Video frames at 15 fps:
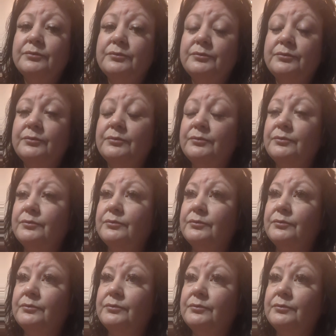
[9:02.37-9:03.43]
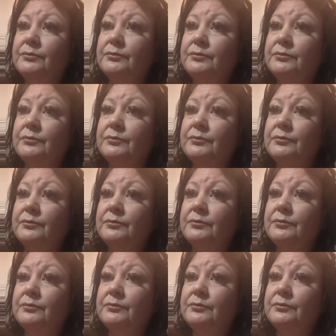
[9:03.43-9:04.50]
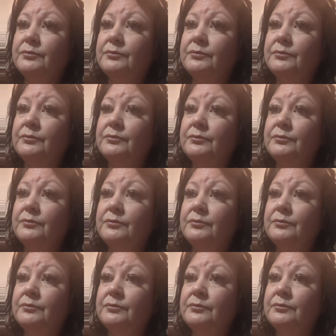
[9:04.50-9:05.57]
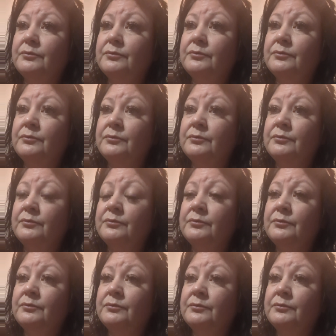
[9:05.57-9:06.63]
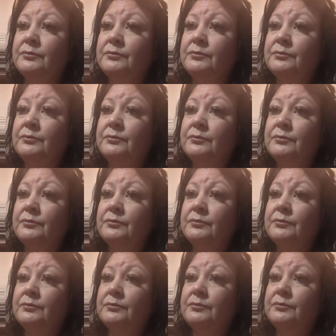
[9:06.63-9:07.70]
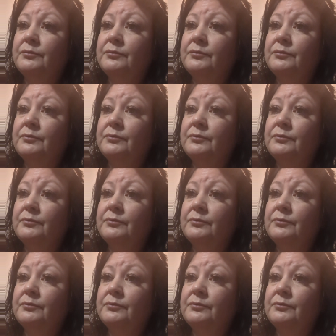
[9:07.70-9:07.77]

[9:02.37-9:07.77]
Nobody speaks.